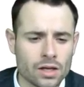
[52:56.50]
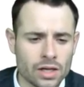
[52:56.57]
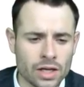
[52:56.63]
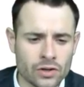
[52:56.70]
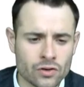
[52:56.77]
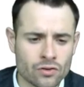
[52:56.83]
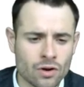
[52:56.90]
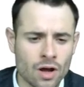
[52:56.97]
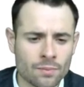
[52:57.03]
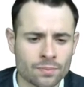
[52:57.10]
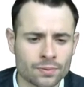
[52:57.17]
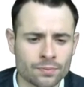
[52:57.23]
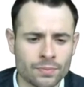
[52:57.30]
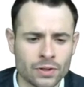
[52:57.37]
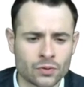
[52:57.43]
In Europe,
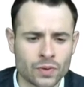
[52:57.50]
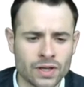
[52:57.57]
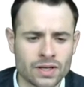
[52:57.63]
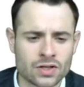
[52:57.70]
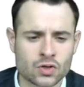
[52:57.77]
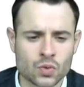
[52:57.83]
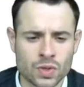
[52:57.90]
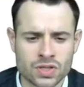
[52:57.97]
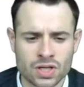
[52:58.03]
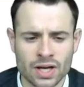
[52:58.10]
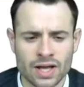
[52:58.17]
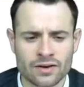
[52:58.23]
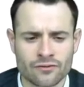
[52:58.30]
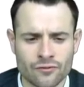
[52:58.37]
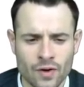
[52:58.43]
between
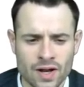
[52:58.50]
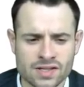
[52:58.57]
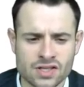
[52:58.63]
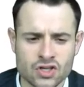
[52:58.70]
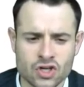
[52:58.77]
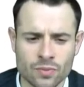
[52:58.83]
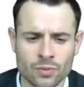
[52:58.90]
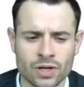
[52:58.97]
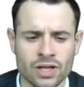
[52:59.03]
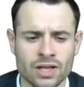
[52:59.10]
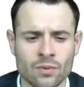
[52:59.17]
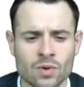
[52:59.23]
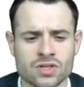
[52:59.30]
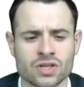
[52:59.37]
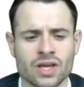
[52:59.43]
Switzerland, France, and Germany, there
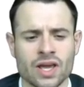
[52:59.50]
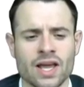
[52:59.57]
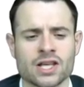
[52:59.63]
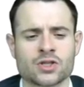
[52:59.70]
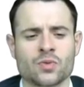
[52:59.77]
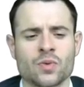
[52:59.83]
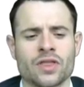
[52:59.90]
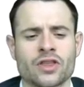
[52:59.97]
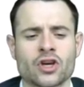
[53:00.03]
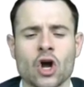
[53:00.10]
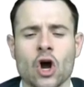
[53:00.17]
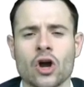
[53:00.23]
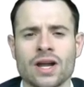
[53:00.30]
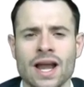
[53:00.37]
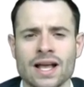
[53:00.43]
was a case with
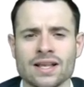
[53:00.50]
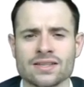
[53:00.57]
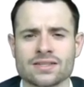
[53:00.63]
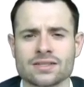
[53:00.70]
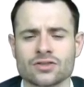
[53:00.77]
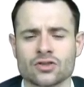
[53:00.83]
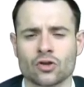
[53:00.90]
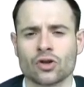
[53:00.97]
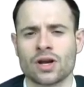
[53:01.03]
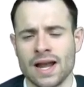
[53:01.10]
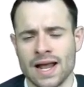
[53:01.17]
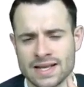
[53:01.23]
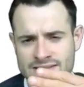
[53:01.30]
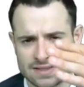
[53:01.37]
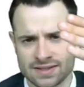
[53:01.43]
car glass, so the
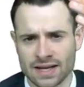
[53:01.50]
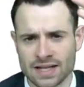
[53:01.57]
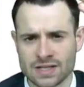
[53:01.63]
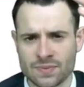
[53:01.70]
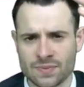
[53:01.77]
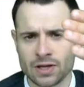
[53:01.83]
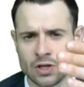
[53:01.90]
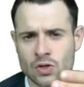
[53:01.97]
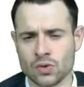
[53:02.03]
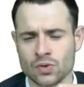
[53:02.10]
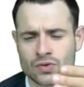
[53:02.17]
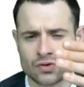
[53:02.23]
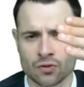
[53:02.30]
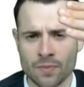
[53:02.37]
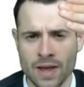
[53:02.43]
glass that is
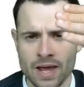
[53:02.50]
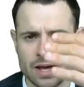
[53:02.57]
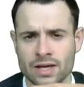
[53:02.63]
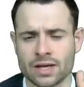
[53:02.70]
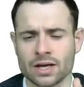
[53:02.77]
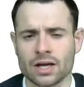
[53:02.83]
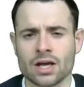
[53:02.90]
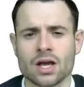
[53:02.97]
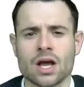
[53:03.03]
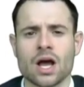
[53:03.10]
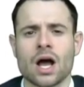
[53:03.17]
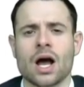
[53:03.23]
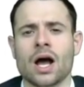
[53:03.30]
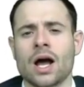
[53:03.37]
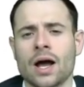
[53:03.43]
used to make
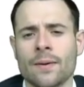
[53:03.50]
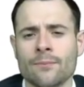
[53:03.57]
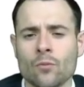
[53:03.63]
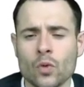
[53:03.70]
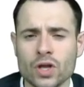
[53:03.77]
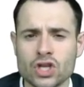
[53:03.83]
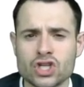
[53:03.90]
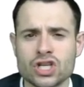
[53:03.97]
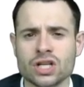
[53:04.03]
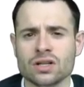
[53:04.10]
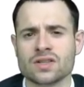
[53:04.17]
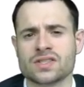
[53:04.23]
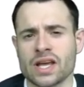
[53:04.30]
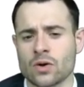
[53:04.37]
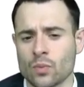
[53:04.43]

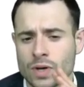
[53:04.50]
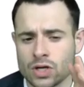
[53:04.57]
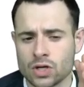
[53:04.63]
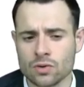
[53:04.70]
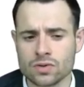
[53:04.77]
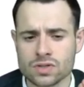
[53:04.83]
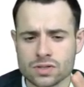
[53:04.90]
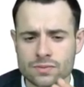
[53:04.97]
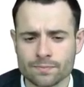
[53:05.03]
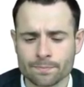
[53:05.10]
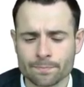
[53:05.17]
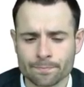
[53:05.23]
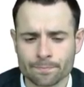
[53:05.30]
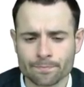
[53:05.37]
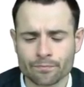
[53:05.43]
windshields and windows.
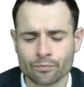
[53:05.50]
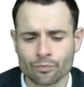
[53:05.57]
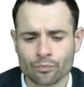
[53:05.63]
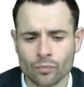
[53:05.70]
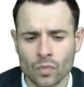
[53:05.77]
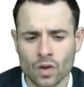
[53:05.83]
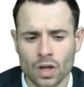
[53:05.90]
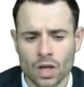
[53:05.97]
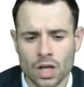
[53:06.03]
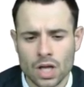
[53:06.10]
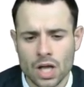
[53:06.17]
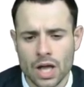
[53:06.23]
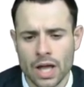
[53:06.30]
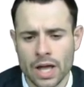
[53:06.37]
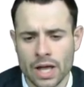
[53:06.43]

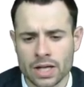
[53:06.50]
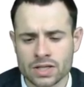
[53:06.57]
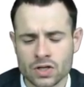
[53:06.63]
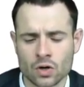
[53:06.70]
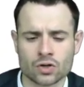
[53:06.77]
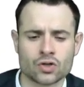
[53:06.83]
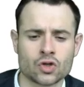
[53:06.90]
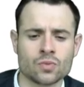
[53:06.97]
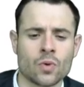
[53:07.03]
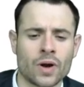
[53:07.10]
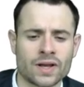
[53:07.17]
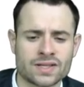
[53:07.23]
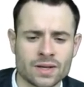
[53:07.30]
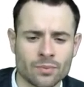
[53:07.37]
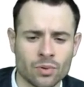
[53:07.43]
And there are 2 more
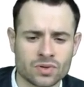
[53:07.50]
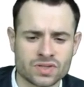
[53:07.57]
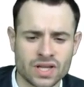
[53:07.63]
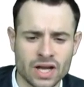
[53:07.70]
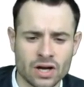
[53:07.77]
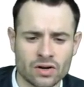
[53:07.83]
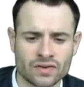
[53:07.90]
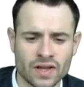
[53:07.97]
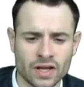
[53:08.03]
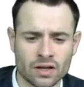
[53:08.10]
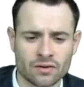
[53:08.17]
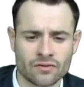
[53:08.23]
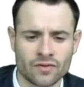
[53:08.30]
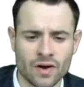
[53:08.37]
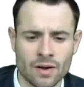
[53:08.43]
examples there,
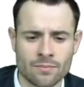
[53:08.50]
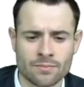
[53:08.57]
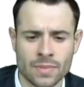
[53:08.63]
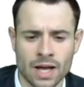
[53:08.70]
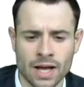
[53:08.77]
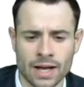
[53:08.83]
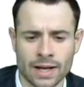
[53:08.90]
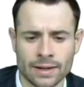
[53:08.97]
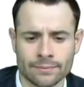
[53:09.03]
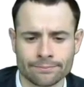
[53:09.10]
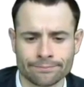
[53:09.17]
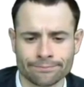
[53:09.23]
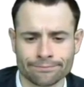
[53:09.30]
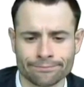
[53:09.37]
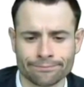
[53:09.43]
taken from
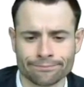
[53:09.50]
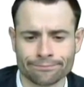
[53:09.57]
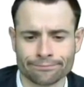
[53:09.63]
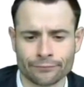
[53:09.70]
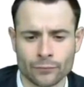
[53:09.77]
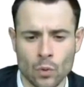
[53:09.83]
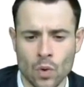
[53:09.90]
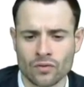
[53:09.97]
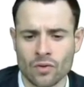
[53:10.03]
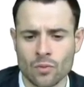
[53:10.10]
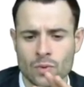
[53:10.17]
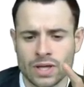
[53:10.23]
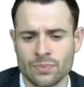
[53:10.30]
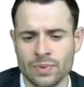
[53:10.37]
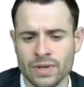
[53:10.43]
one from
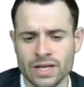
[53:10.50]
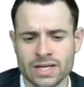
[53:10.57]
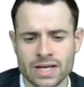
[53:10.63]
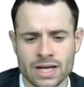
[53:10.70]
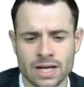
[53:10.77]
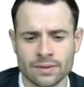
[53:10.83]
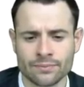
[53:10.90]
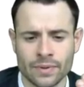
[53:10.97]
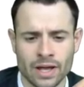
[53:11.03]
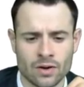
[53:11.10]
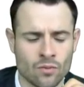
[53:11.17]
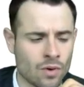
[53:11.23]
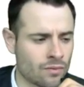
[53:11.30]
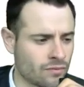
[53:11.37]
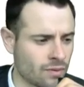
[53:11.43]
Wikipedia and
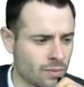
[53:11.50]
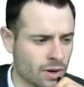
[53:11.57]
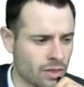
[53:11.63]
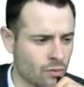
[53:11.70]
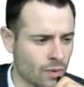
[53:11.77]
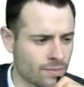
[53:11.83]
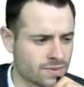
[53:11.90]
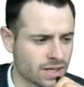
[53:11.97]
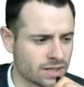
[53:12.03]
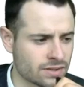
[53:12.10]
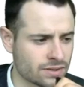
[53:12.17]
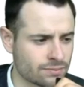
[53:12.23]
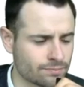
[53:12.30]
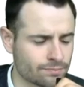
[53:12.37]
one from another website.